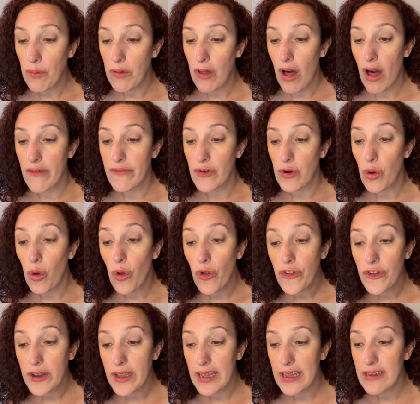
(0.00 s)
offer
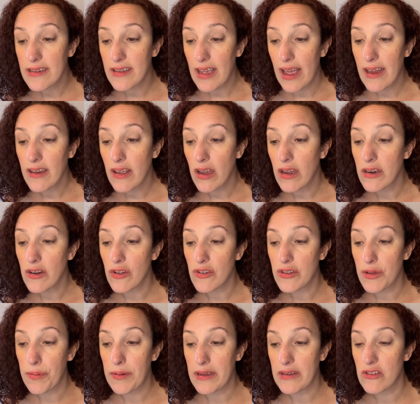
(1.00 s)
older kids and young adults
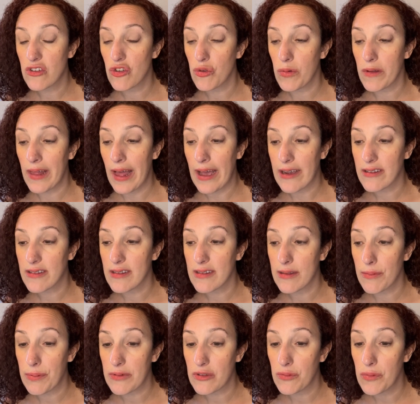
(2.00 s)
a place to relax,
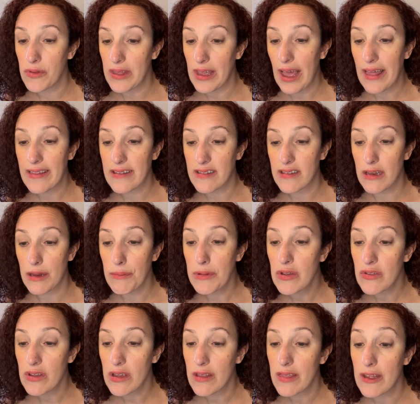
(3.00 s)
sip a smoothie, and listen to
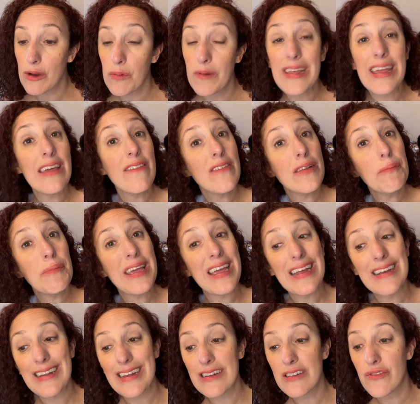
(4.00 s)
music. There will even be
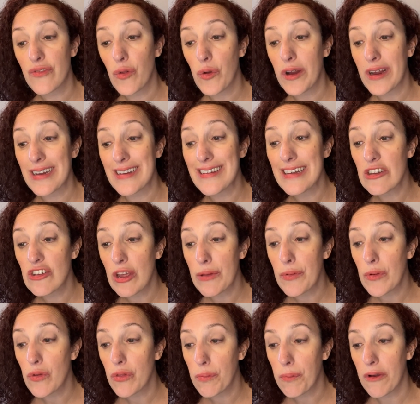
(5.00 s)
a dance floor and DJ
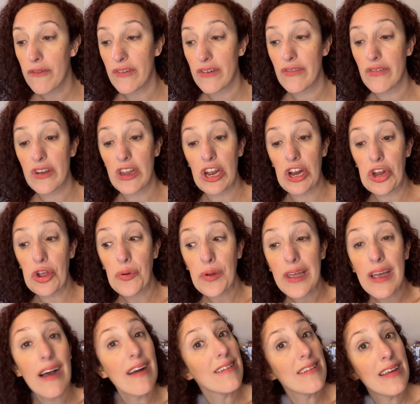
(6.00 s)
booth, perfect for karaoke
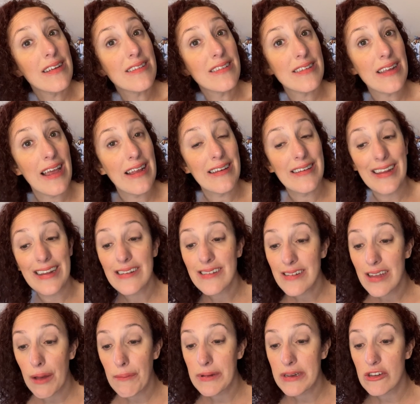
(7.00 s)
contests and dance
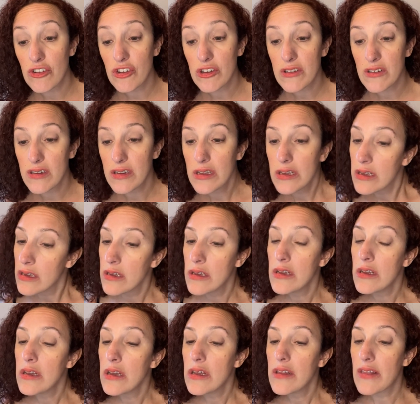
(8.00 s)
competitions.
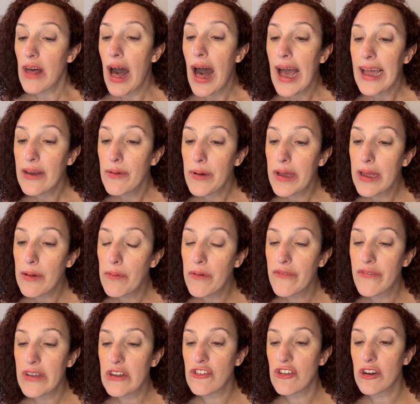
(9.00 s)
The Hideaway will
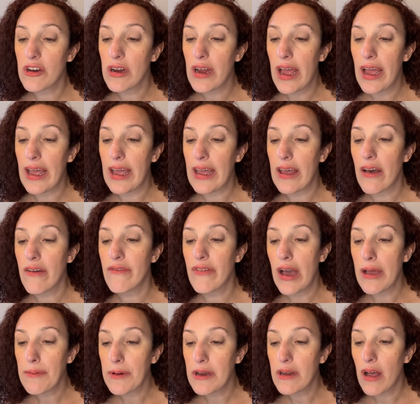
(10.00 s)
feature a
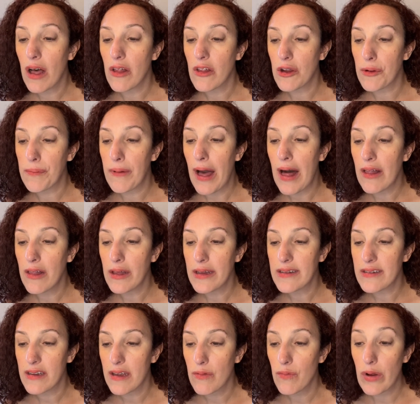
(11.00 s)
vibrant color
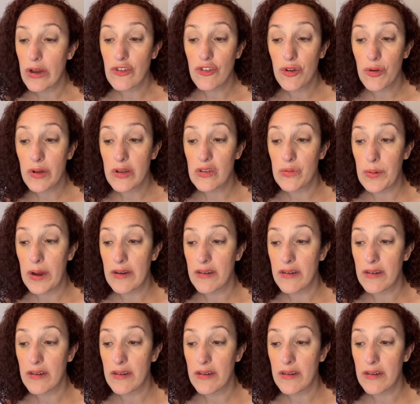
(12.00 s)
palette, retro-inspired